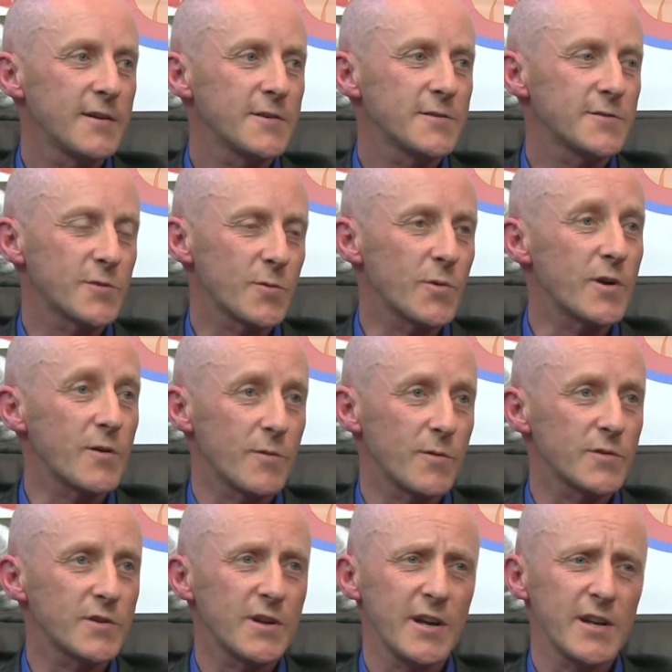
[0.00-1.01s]
So
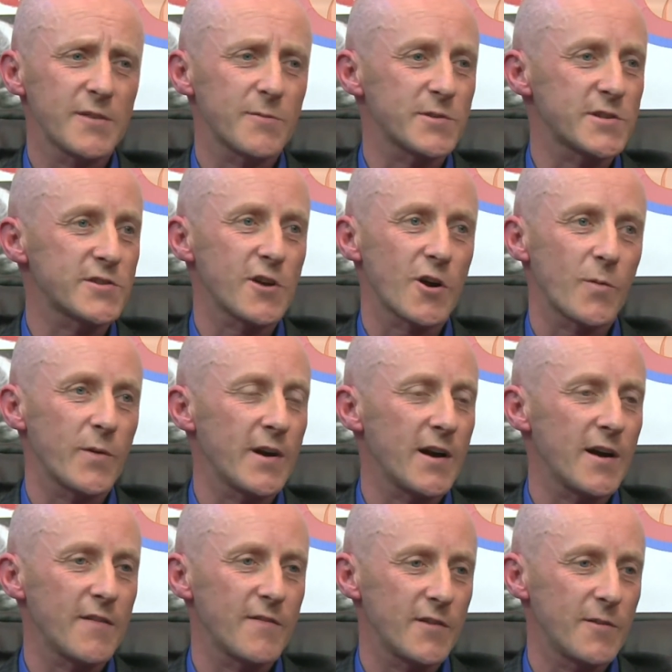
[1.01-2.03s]
we're delighted with the stock we
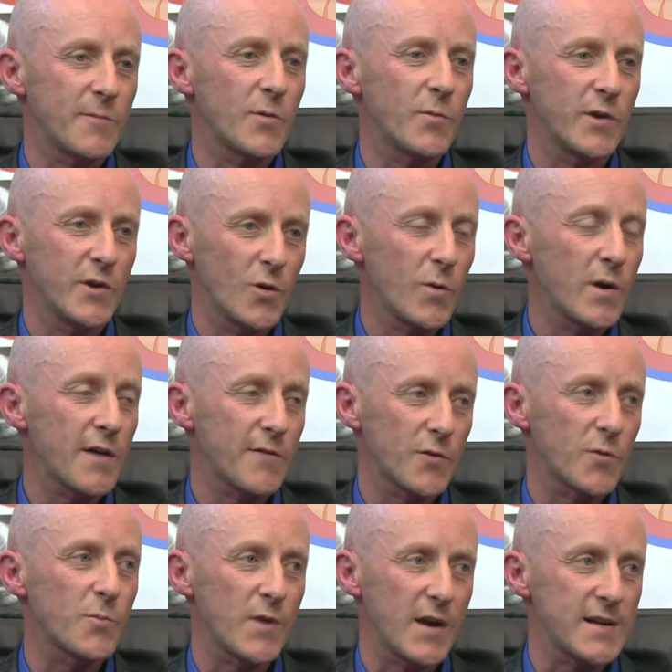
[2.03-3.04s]
have. I mean, we know we have the
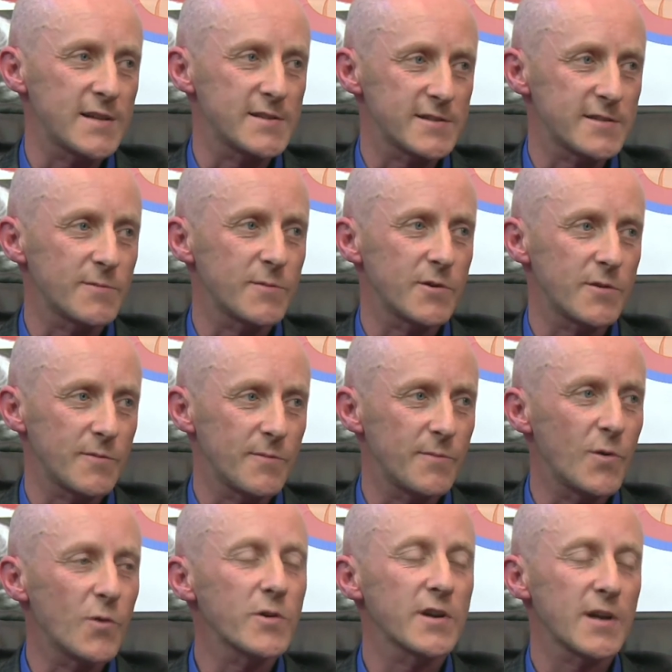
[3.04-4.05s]
good brands, and we're
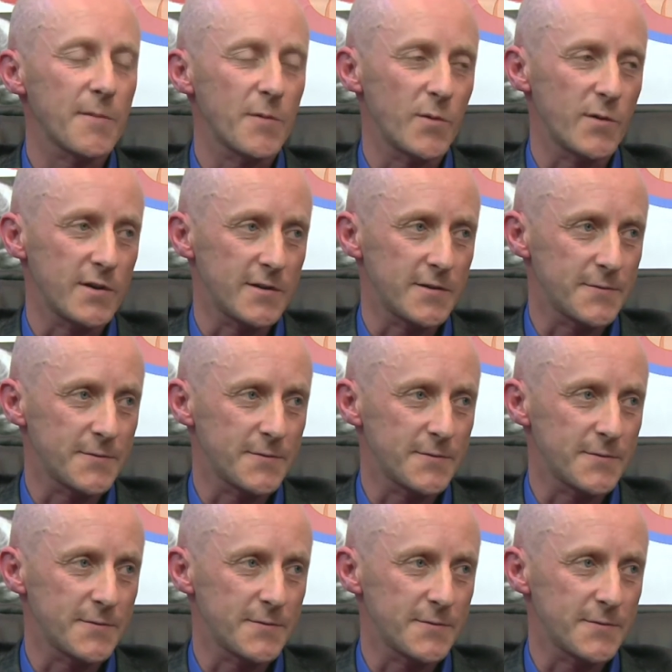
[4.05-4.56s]
more than happy with it.